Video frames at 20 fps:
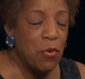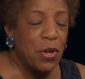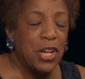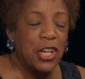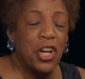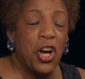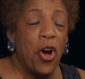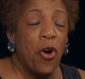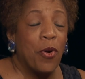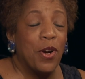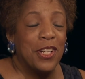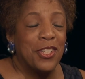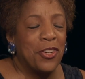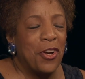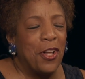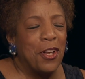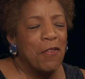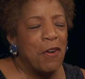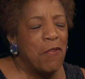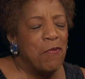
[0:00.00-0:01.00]
would encourage
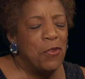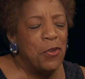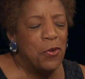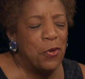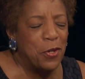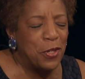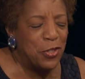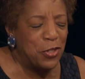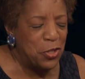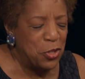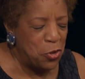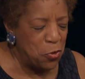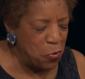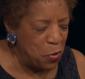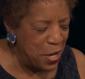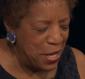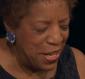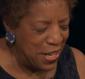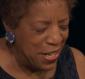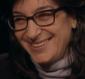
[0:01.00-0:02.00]
all of our viewers to
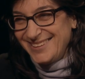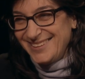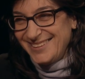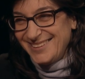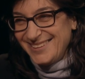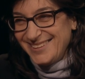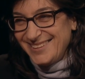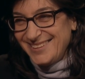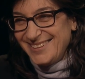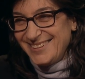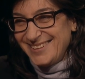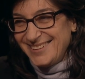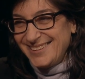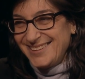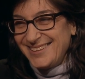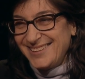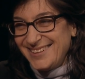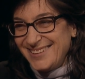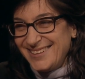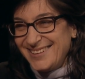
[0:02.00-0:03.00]
read It's really a
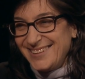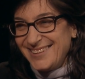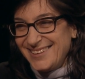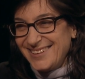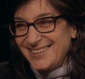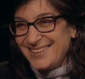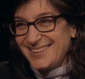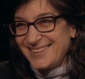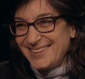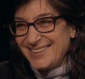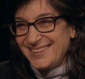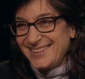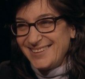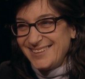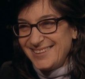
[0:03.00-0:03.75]
fascinating story.